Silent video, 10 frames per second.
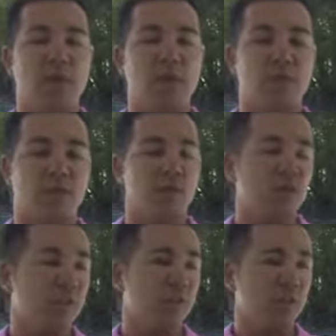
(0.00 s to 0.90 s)
And as long
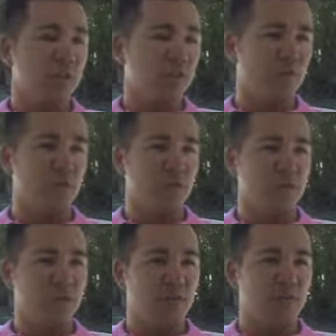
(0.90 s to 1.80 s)
as you live in your house for
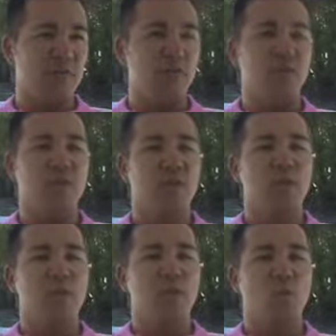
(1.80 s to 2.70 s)
3 years,
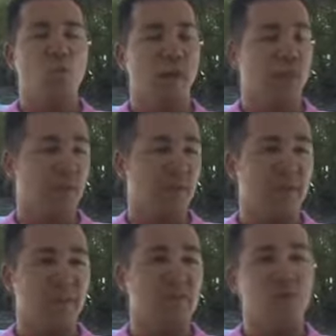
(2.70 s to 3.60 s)
whatever
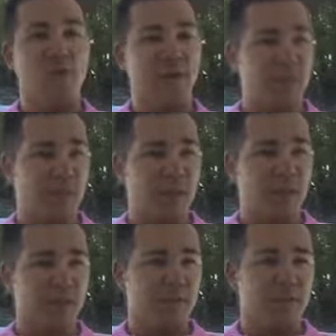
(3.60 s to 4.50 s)
credit that is, you don't have to pay
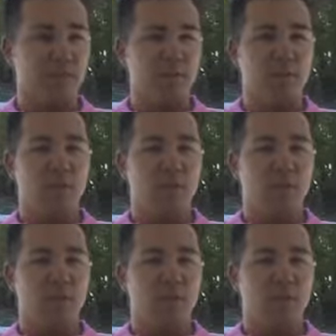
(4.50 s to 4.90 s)
back to them.